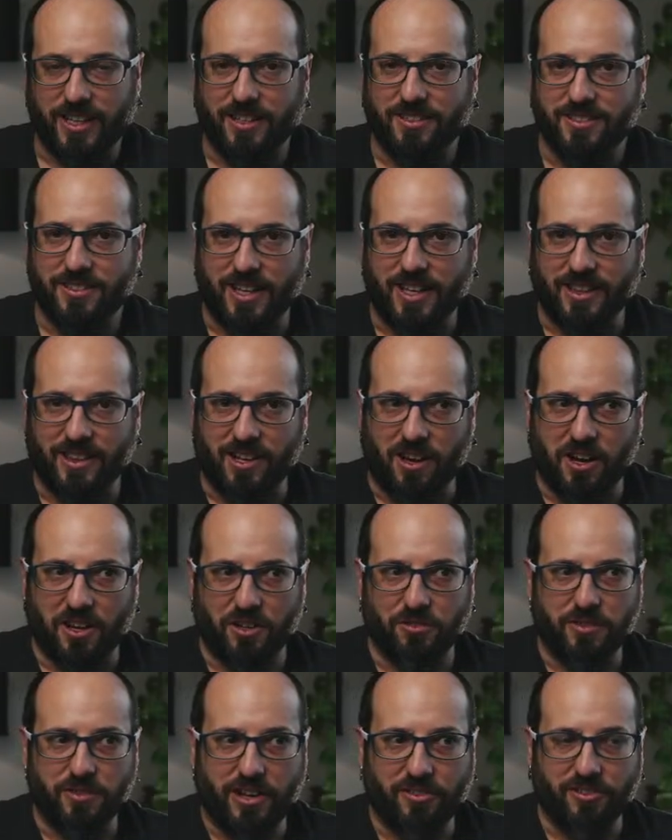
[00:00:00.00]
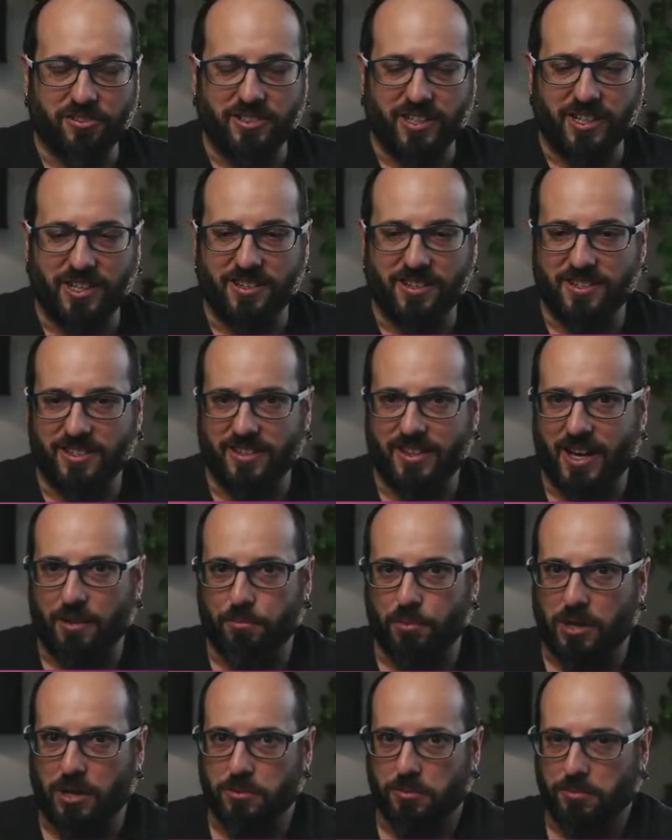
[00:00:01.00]
that the auto router does that
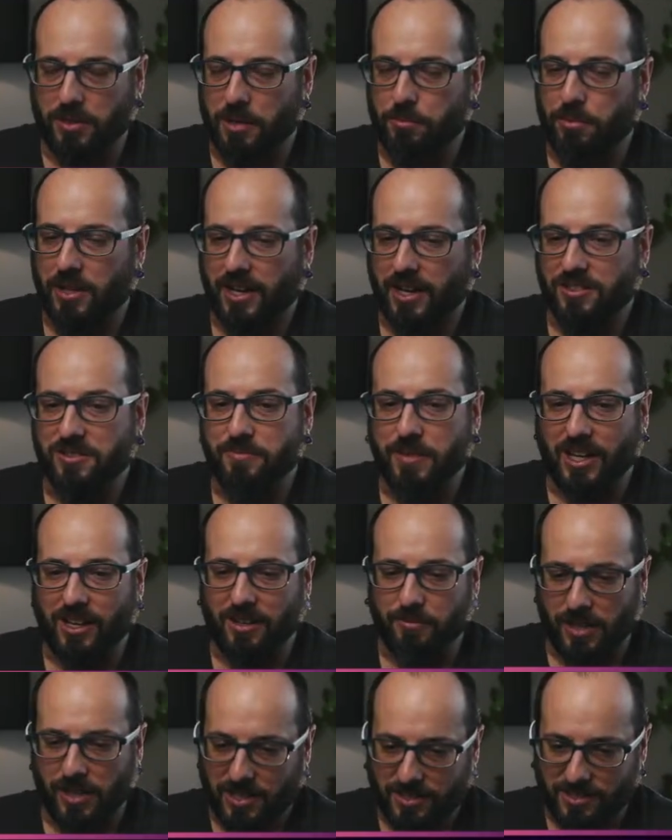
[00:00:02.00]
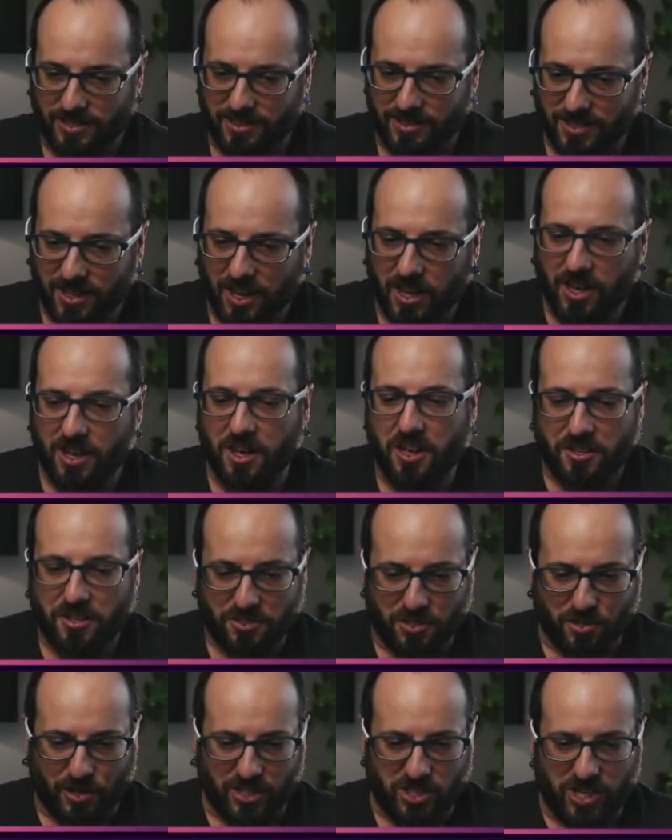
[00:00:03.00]
probably apply to making mazes.
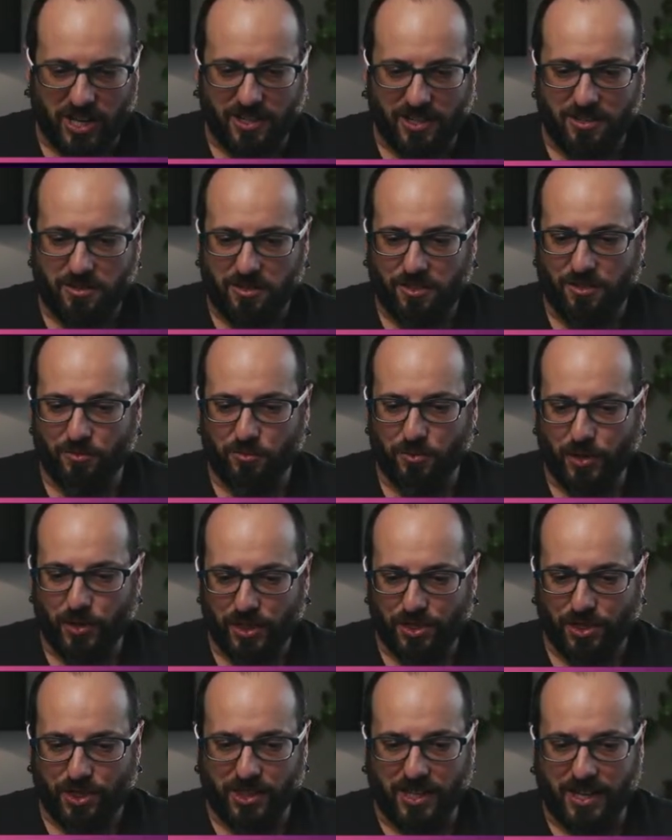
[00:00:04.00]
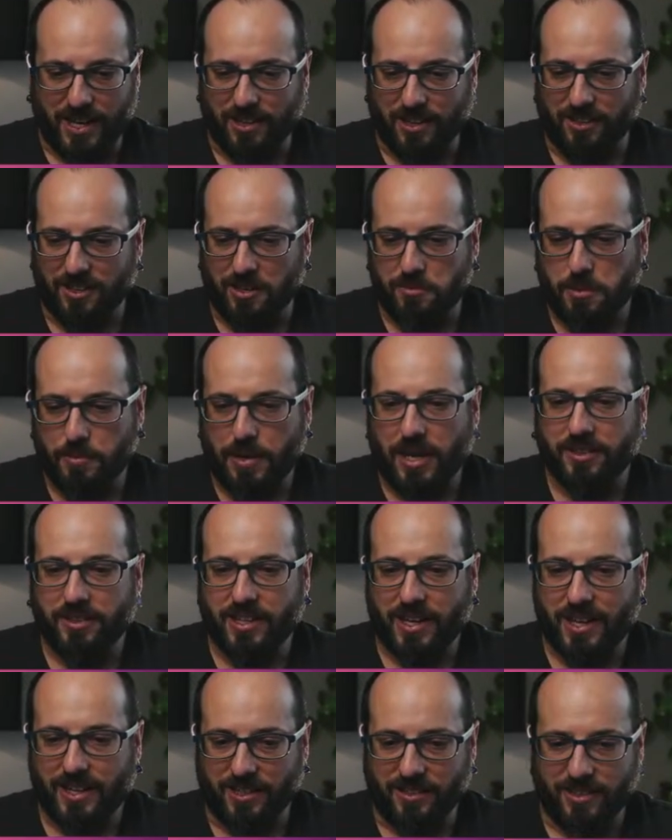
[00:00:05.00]
So I chatted with the LLM about
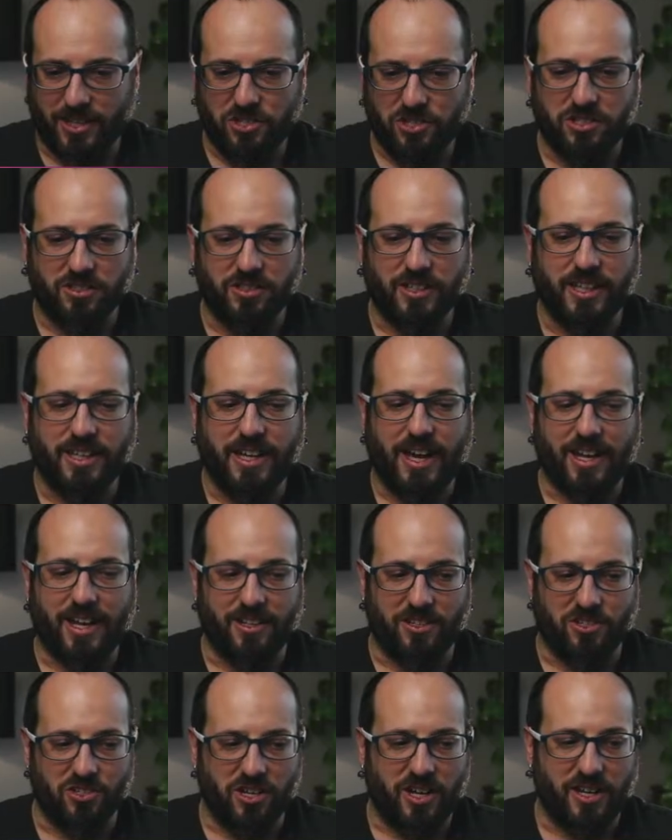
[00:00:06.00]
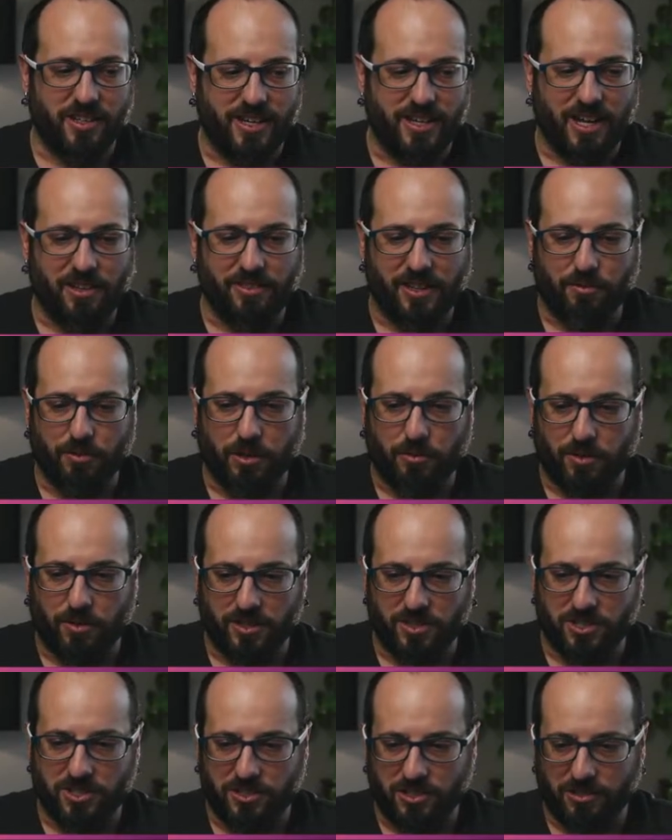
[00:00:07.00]
that initially, had it jot down that we want
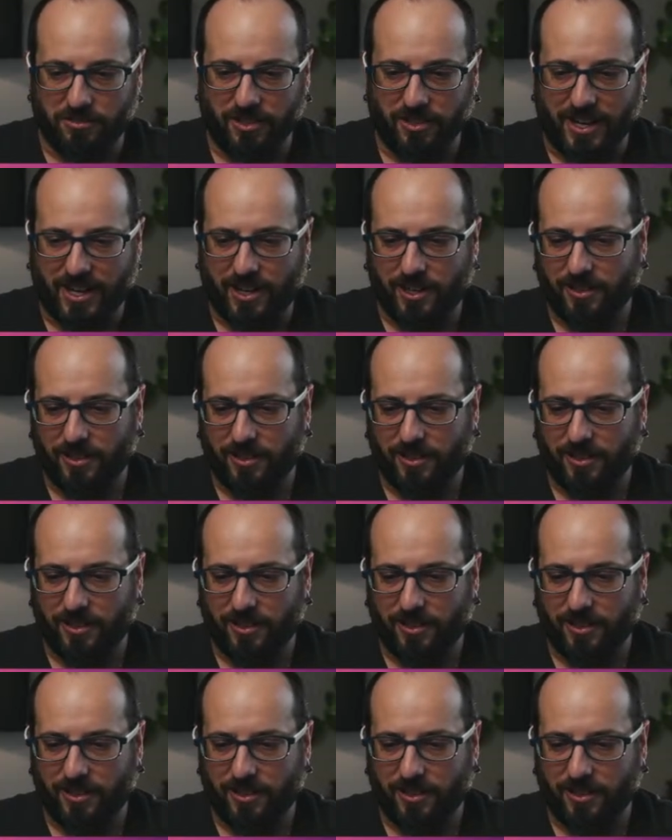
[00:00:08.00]
to do that.